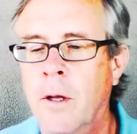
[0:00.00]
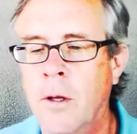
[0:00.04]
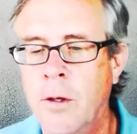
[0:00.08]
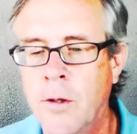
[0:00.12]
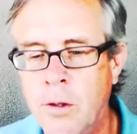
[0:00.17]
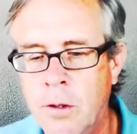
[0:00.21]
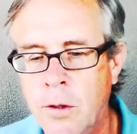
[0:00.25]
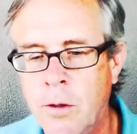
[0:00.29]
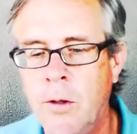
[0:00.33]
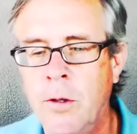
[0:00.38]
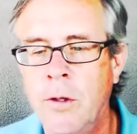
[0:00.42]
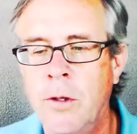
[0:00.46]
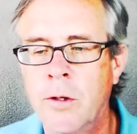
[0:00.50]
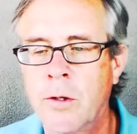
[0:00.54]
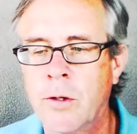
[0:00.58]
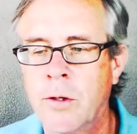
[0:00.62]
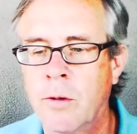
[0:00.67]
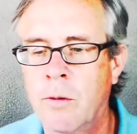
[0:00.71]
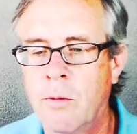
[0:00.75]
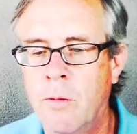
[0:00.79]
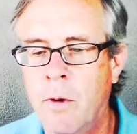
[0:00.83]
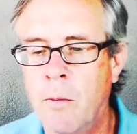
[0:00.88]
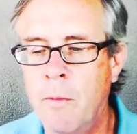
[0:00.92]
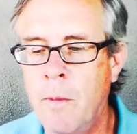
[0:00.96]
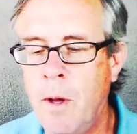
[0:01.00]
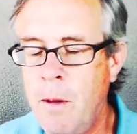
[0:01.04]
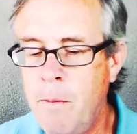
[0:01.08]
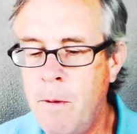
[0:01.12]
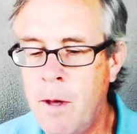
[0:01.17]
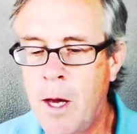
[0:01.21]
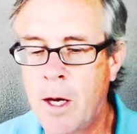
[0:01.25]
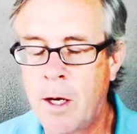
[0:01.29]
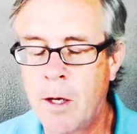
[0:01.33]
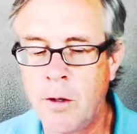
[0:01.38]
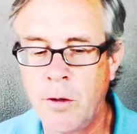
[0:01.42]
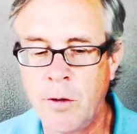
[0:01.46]
And so you just, well,
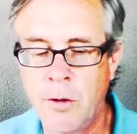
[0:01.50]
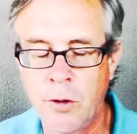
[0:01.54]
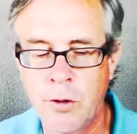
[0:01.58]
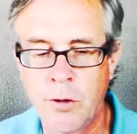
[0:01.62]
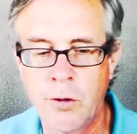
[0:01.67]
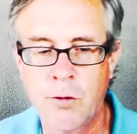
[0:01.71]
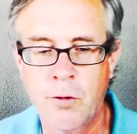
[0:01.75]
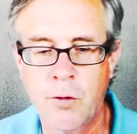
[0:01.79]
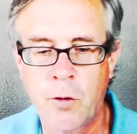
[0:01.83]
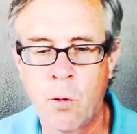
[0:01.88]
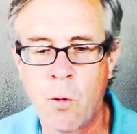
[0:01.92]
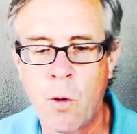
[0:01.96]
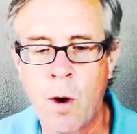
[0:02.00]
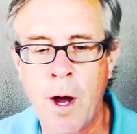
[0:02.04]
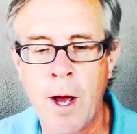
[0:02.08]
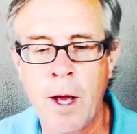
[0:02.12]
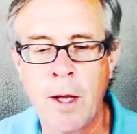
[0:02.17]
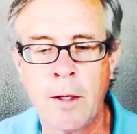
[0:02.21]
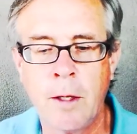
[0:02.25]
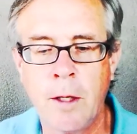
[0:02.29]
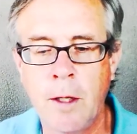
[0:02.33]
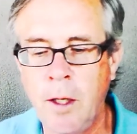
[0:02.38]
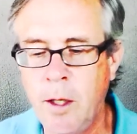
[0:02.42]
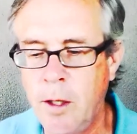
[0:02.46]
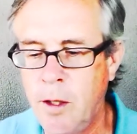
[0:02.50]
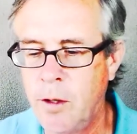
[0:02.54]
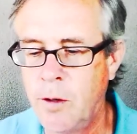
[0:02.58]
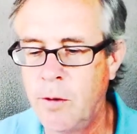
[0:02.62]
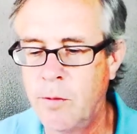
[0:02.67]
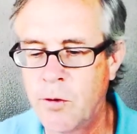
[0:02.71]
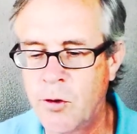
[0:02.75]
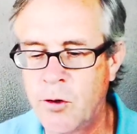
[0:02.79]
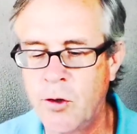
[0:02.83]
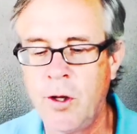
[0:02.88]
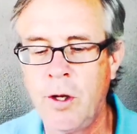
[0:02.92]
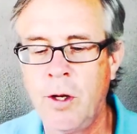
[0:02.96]
maybe I can just quietly
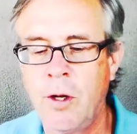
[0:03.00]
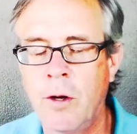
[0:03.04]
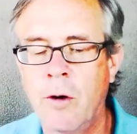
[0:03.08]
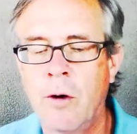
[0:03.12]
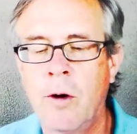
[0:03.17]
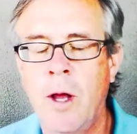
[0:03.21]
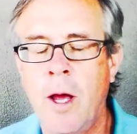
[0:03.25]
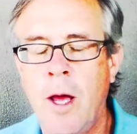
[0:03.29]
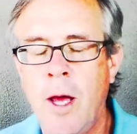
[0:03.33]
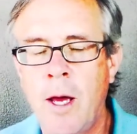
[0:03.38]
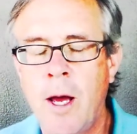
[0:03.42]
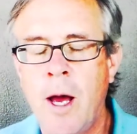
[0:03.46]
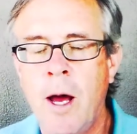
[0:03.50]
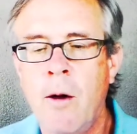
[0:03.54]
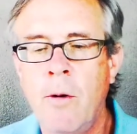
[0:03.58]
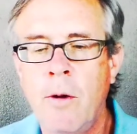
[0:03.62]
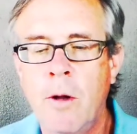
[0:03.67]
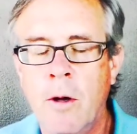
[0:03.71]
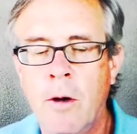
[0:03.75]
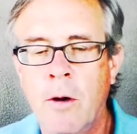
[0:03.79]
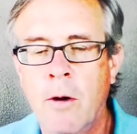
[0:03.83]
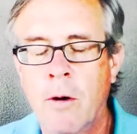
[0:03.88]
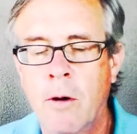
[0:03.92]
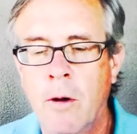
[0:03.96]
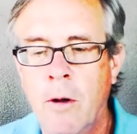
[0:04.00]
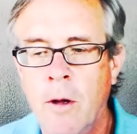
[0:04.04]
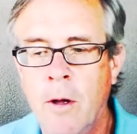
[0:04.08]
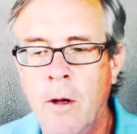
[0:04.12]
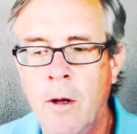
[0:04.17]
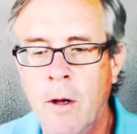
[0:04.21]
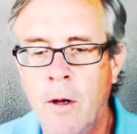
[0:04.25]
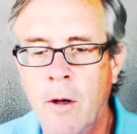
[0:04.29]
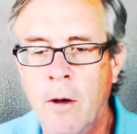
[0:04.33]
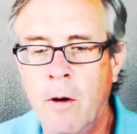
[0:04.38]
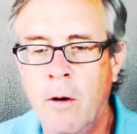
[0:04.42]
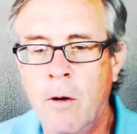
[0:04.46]
sit here and hang out here
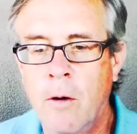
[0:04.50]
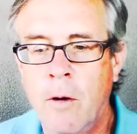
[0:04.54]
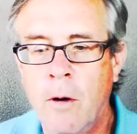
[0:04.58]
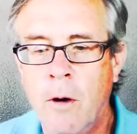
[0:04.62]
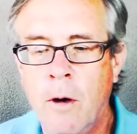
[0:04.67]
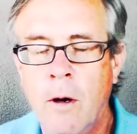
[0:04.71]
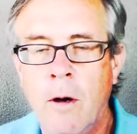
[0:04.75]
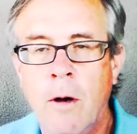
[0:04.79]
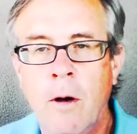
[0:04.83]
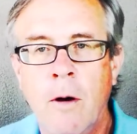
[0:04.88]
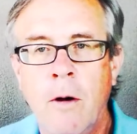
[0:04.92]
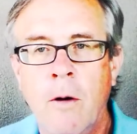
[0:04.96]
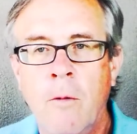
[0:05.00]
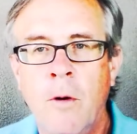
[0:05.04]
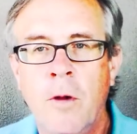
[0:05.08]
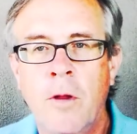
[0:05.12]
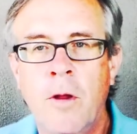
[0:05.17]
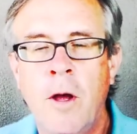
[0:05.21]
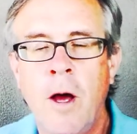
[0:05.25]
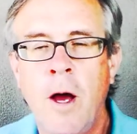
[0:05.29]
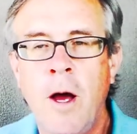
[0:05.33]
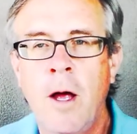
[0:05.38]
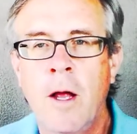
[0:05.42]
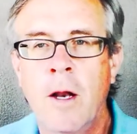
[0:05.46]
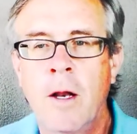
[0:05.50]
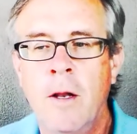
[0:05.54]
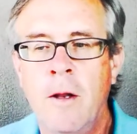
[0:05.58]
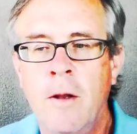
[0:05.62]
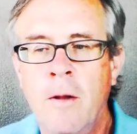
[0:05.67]
uh, with God.